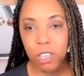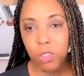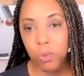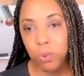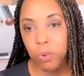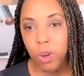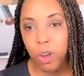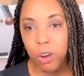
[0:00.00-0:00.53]

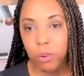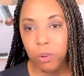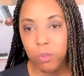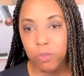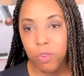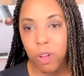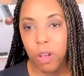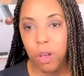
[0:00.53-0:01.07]
through
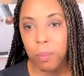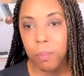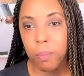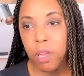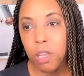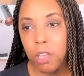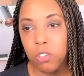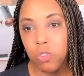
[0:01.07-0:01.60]
hurt from
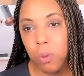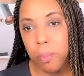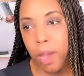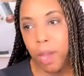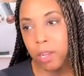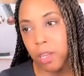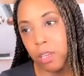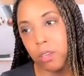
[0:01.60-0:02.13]

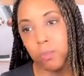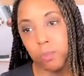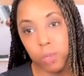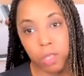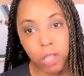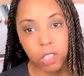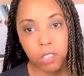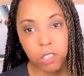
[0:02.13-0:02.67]
traumatic
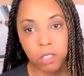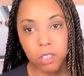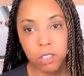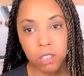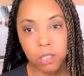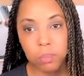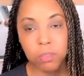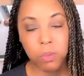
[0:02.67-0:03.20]

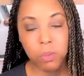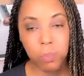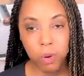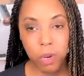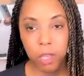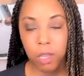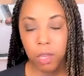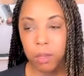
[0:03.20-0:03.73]
relationships or
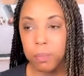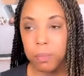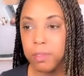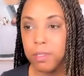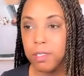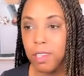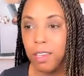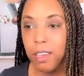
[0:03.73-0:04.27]
breakups.
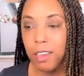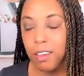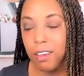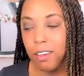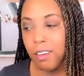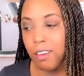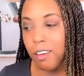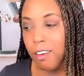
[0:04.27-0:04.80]

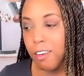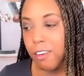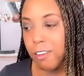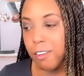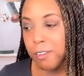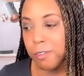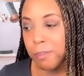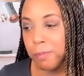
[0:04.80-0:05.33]

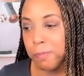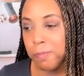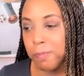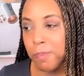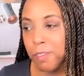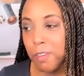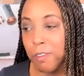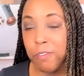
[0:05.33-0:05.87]

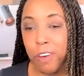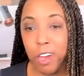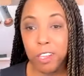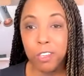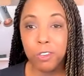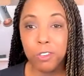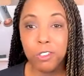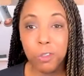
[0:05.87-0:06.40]
The
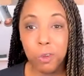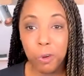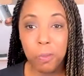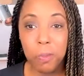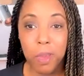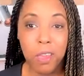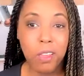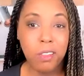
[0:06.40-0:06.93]
Find Your
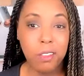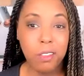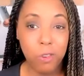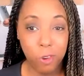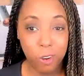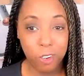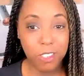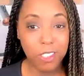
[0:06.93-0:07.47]
Soulmate
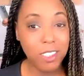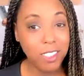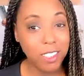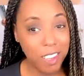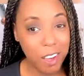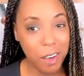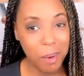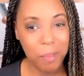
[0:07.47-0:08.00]
course is
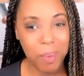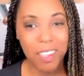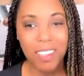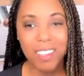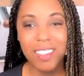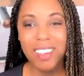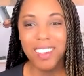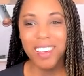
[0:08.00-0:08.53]
coming.
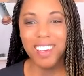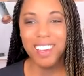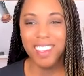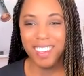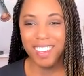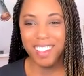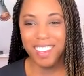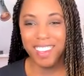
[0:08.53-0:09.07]

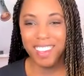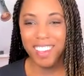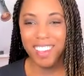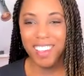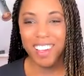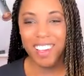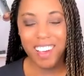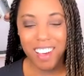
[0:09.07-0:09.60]

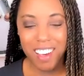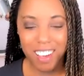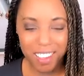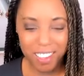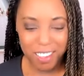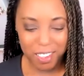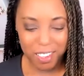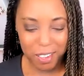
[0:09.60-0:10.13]

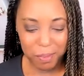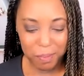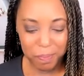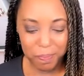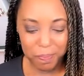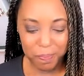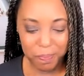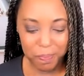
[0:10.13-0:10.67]

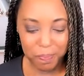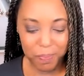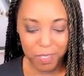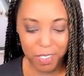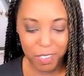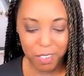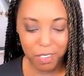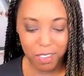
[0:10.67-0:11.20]
um
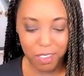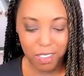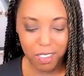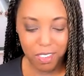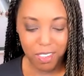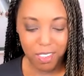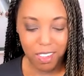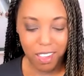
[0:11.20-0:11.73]

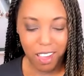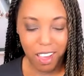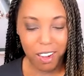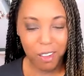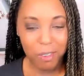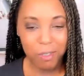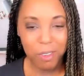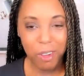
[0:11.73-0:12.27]
I
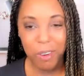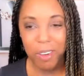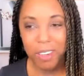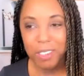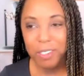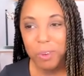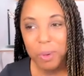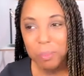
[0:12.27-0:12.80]
don't know,
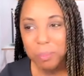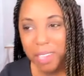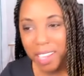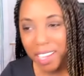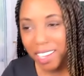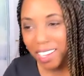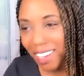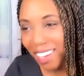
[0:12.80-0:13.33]
it's going
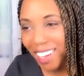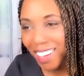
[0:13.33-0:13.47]
blank.